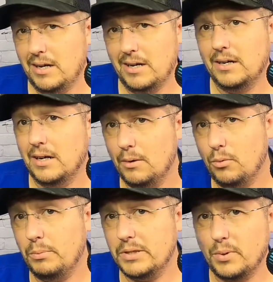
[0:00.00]
wouldn't be
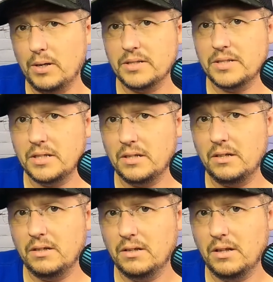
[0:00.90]
surprised to see
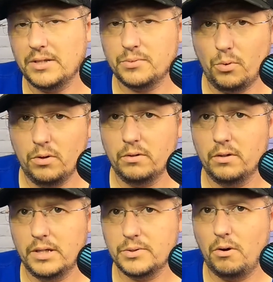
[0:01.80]
S1 and
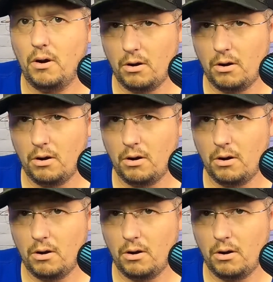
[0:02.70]
S1R